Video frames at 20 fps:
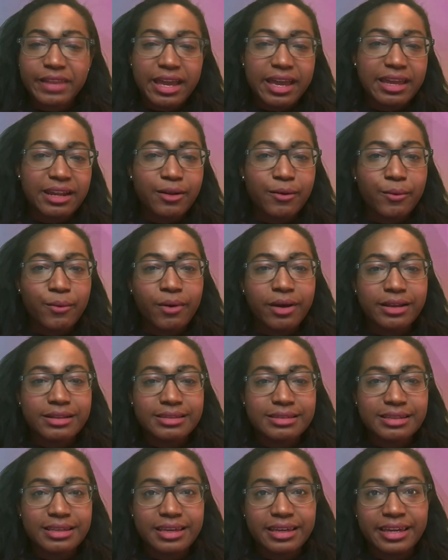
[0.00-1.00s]
I don't
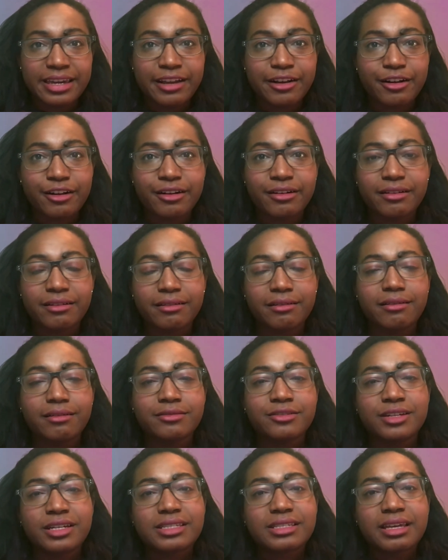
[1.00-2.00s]
want to hear
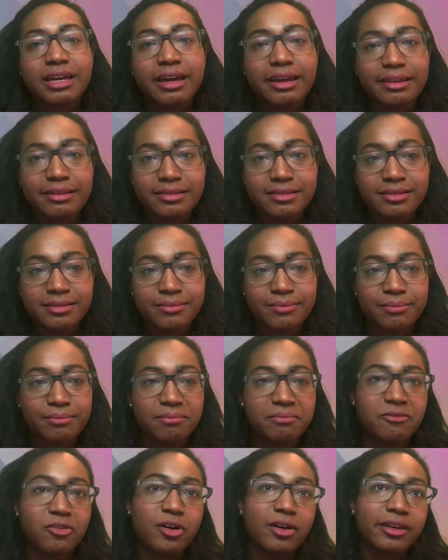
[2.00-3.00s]
just cuz.
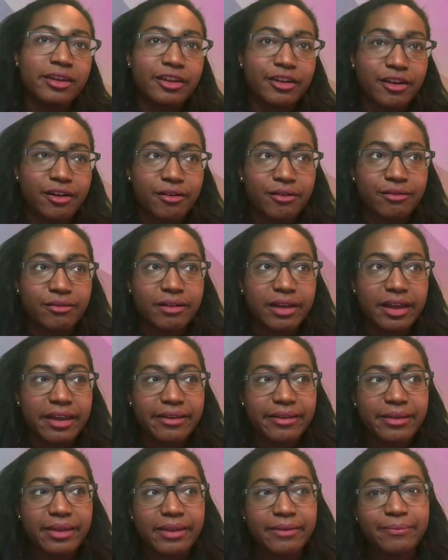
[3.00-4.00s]
Well,
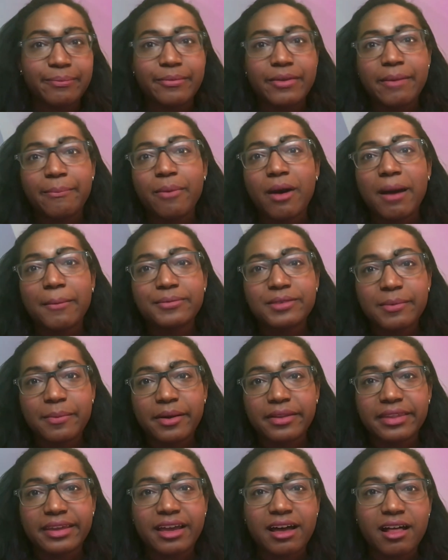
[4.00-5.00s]
it popped up on
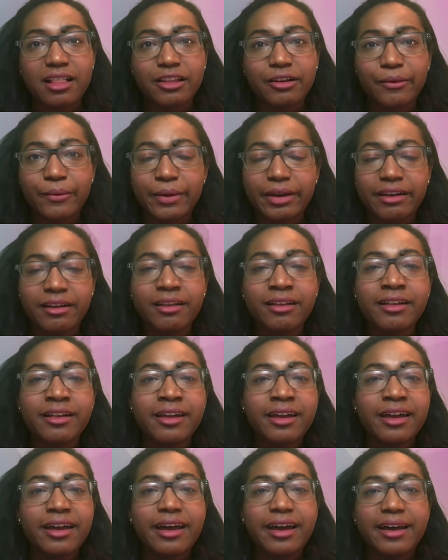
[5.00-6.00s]
the color wheel.
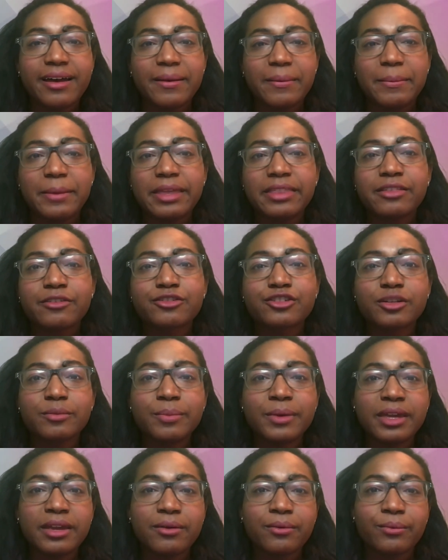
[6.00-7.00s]
There should
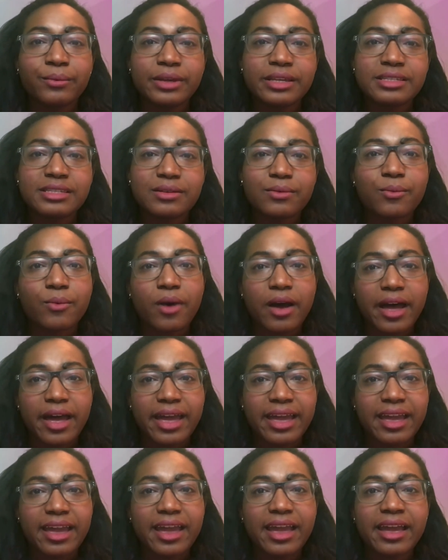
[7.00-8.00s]
be a reason
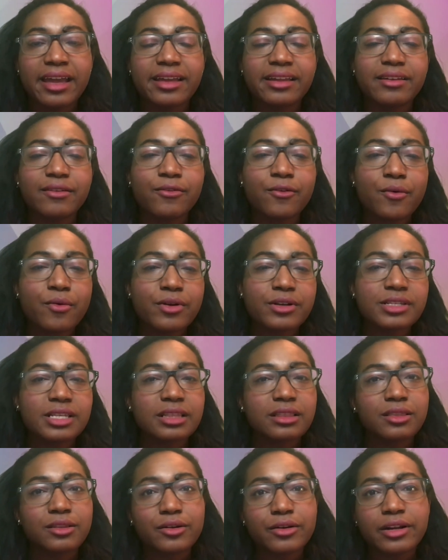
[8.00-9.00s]
why. And of course, in
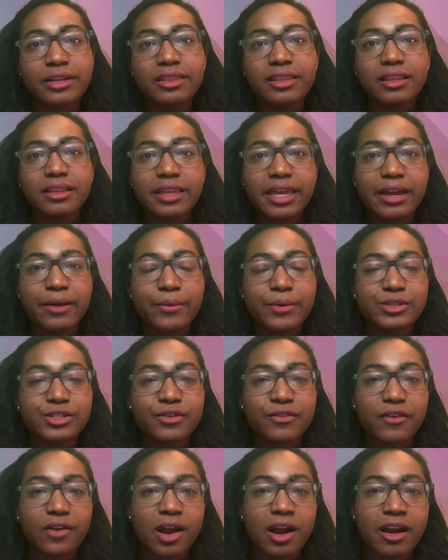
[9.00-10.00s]
learning the language
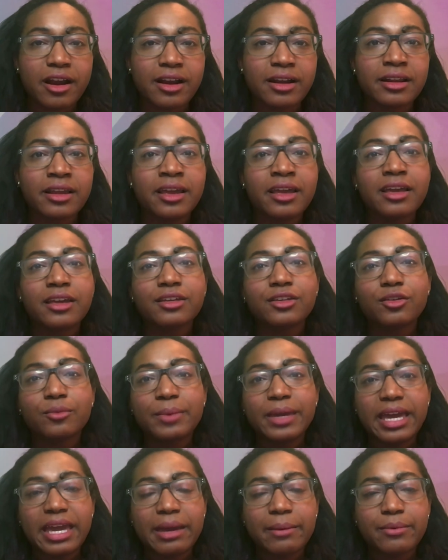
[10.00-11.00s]
art, you'll be
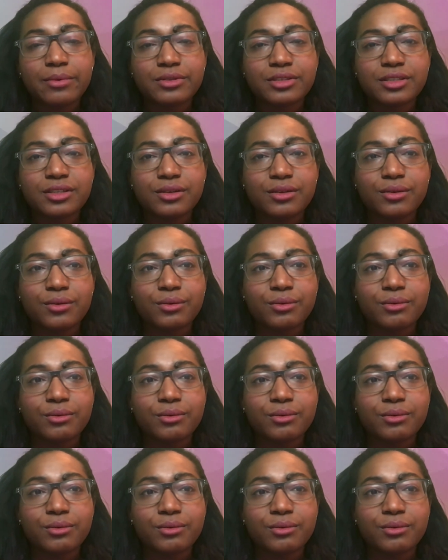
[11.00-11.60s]
able to